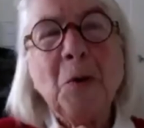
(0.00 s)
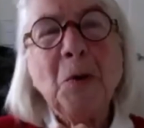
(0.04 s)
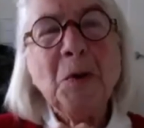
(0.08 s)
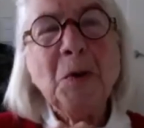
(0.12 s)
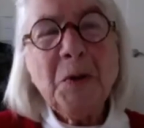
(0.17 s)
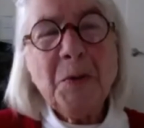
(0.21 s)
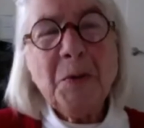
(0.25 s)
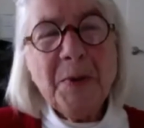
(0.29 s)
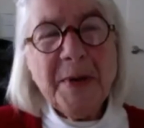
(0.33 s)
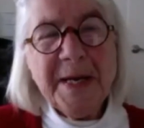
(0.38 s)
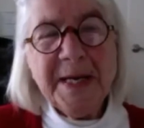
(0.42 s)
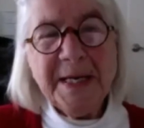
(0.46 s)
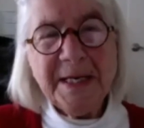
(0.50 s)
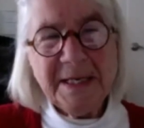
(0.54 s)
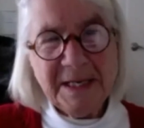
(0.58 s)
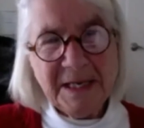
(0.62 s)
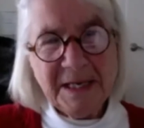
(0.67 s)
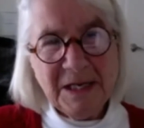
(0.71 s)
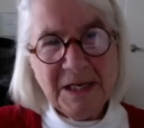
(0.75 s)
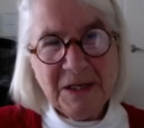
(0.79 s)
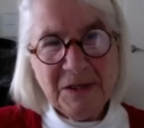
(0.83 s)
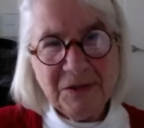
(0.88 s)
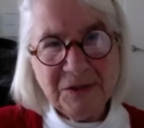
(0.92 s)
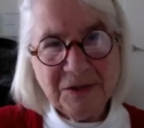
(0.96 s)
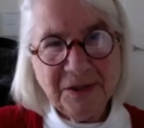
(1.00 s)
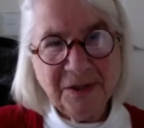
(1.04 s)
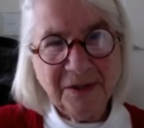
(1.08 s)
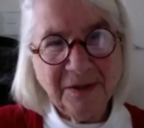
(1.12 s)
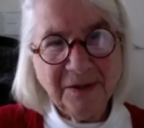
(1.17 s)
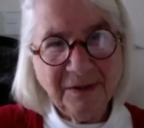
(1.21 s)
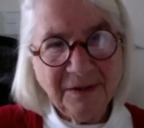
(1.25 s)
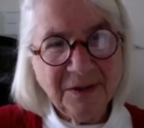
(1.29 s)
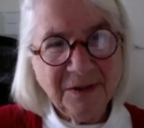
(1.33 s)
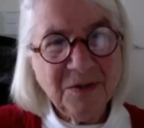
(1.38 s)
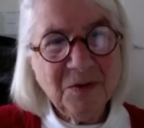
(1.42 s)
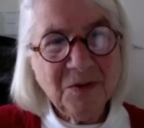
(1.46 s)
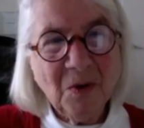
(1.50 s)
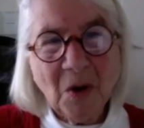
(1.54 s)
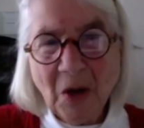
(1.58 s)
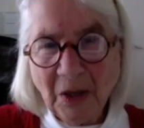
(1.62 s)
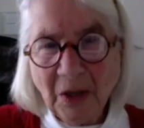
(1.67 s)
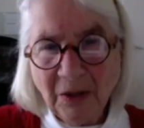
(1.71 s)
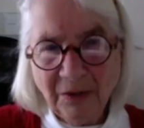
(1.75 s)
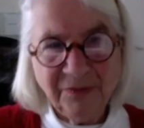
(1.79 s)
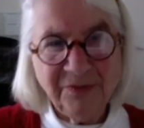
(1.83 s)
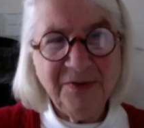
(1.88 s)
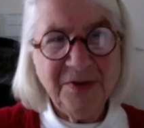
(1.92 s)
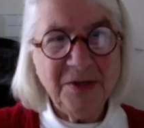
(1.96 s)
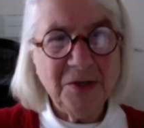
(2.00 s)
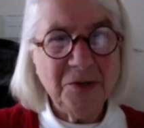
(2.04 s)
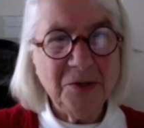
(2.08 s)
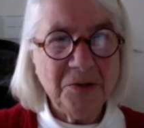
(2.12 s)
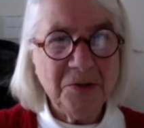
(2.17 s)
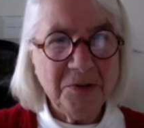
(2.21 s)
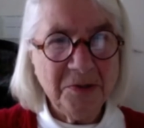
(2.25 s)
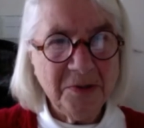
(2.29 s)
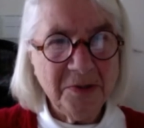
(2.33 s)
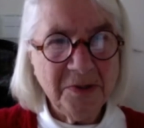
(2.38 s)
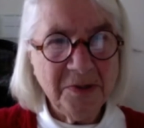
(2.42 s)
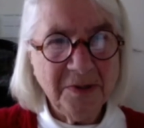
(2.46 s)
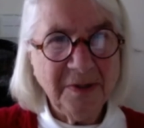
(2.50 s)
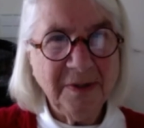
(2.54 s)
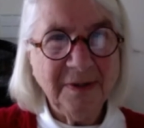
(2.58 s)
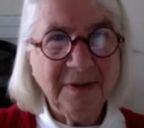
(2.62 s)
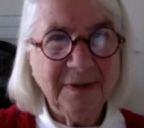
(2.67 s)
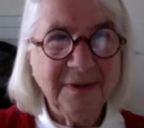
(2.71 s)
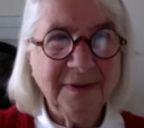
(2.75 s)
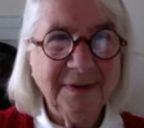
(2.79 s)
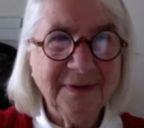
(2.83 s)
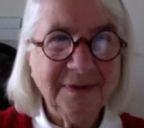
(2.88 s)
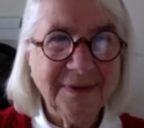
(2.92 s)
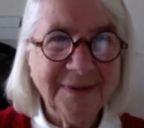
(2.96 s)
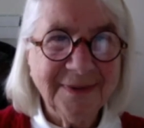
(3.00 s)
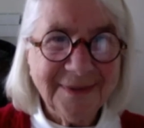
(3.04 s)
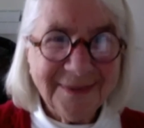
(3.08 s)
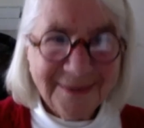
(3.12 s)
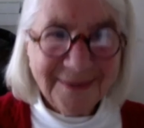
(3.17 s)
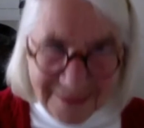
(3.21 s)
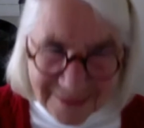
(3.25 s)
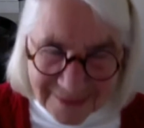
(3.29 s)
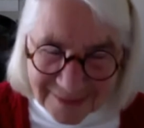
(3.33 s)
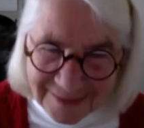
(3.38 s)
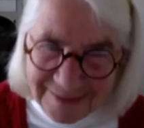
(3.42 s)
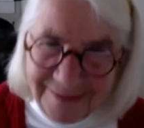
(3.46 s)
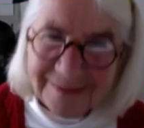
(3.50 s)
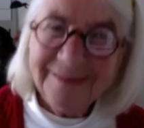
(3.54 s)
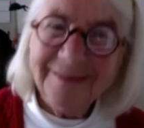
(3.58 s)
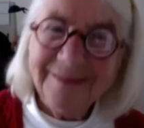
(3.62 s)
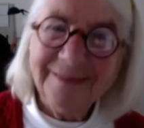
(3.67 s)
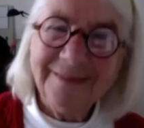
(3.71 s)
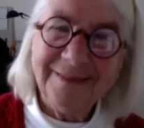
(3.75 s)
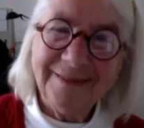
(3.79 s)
Holy Week and Easter to all of you. Thank you.